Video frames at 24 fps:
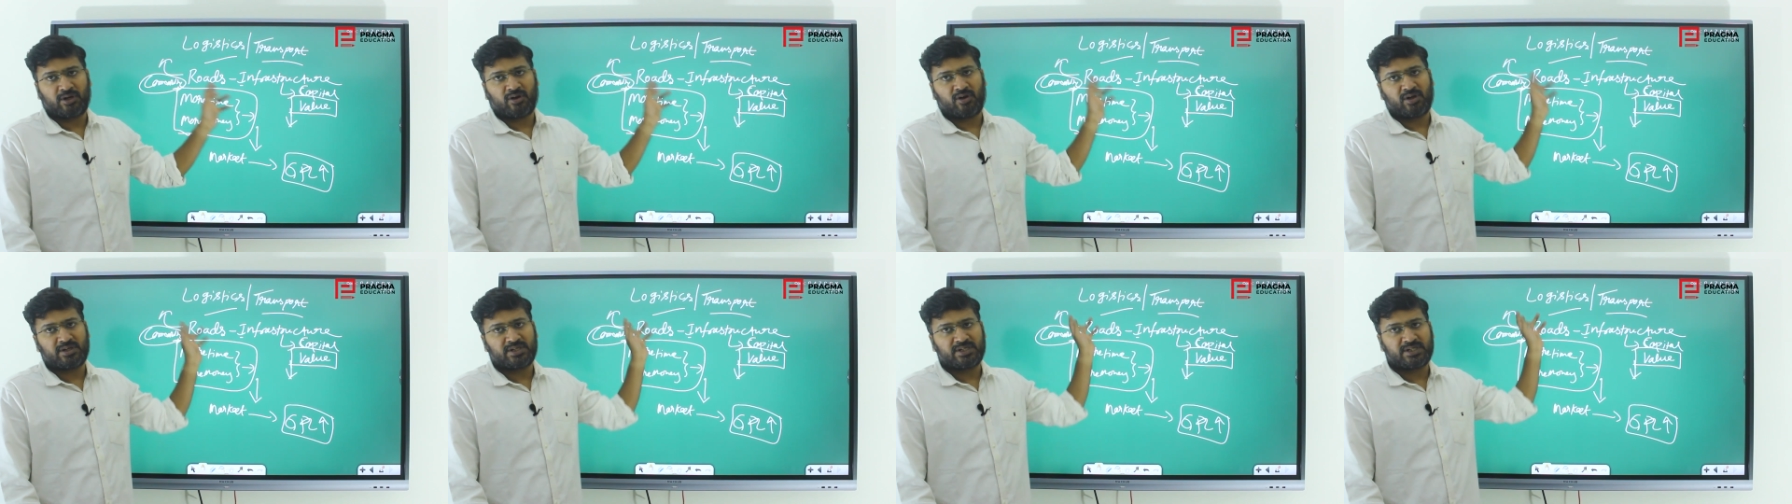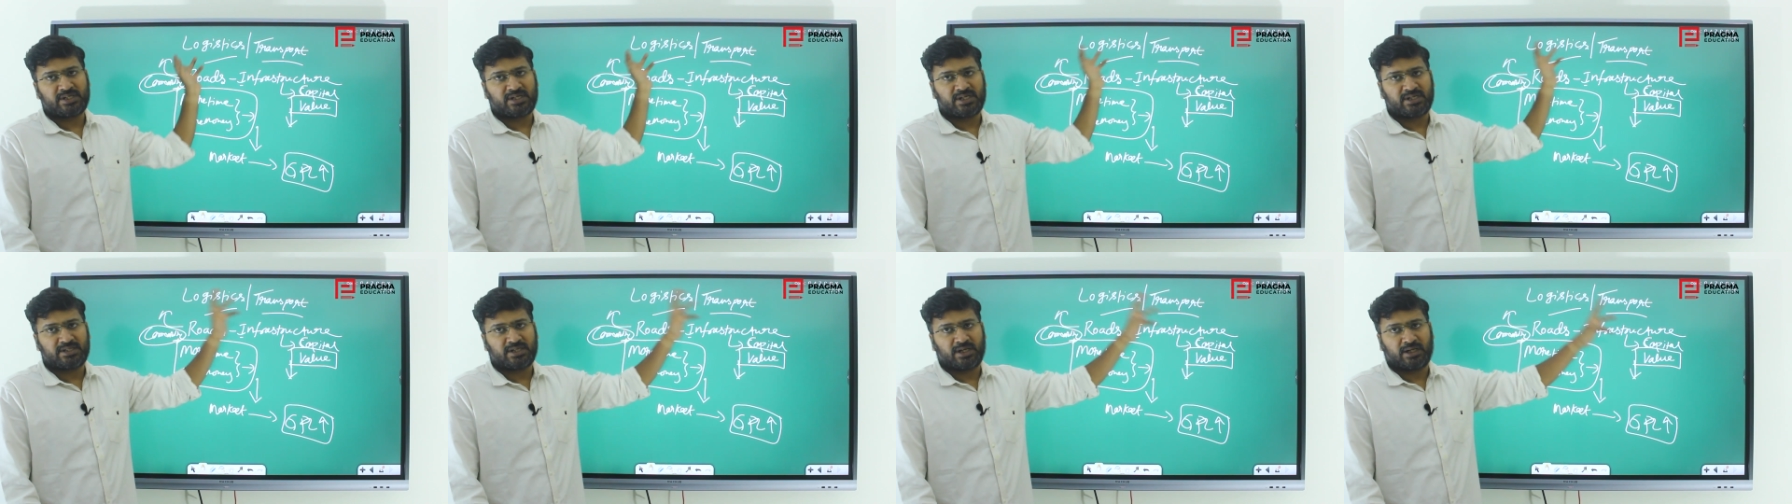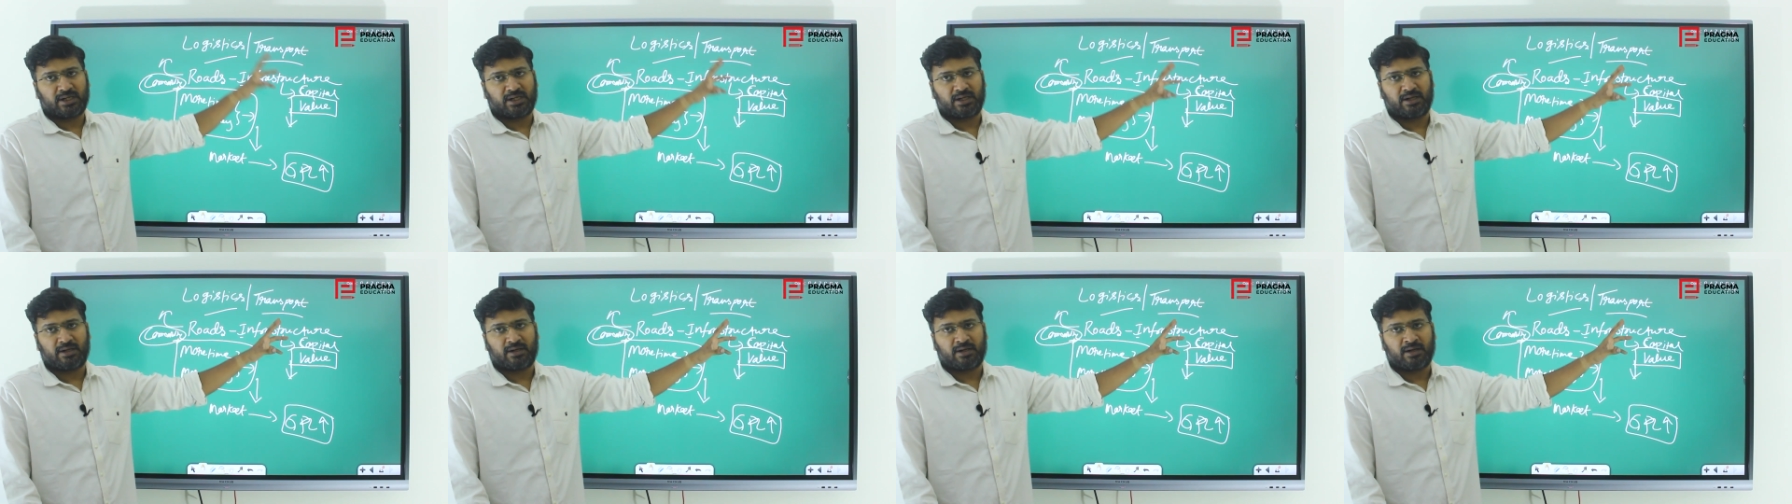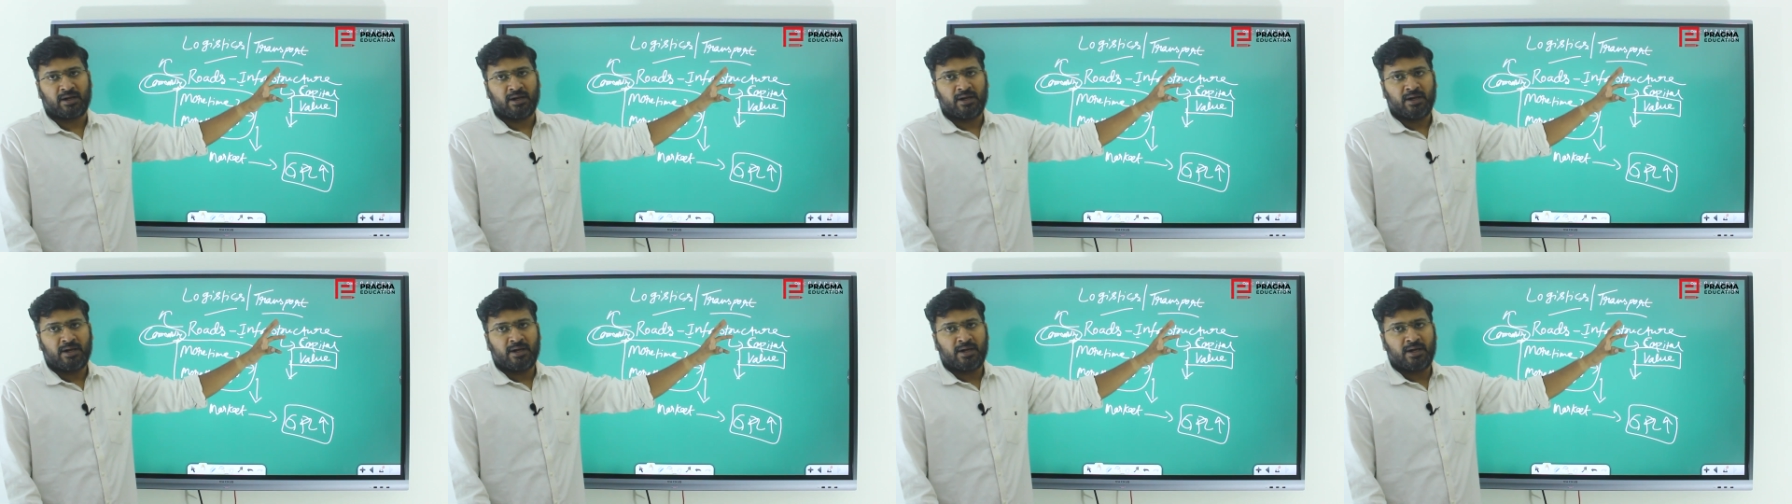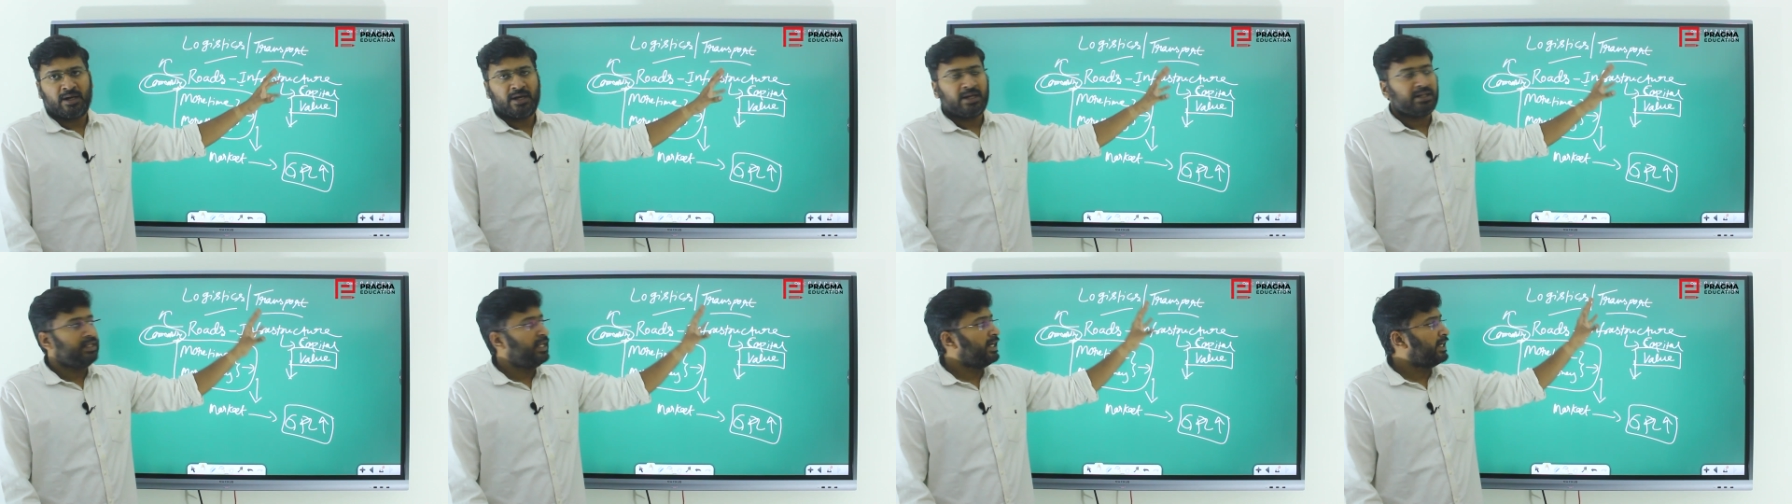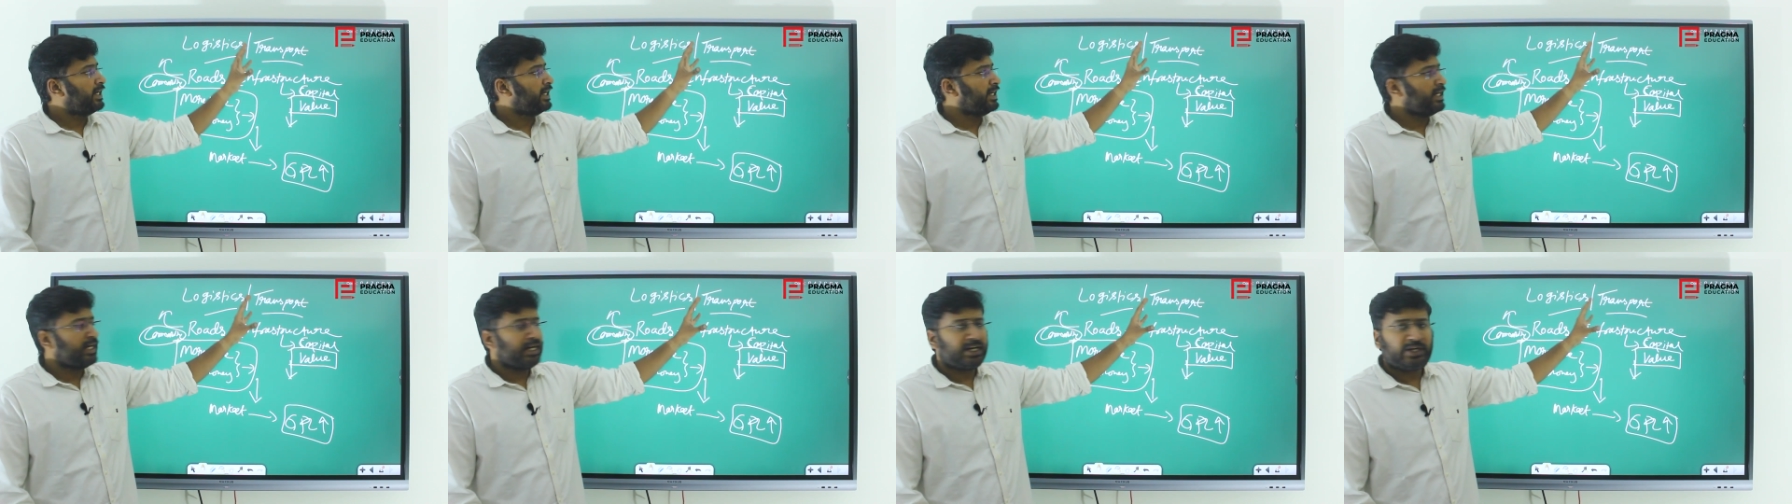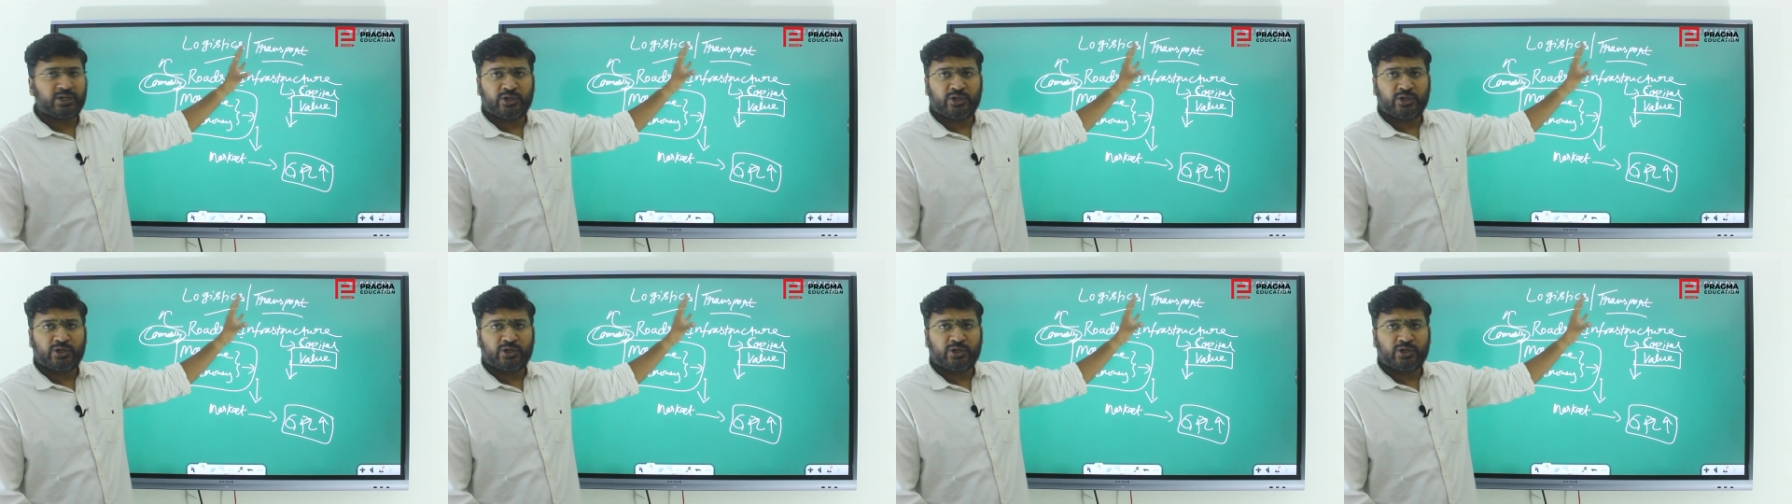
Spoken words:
logistics sector. They create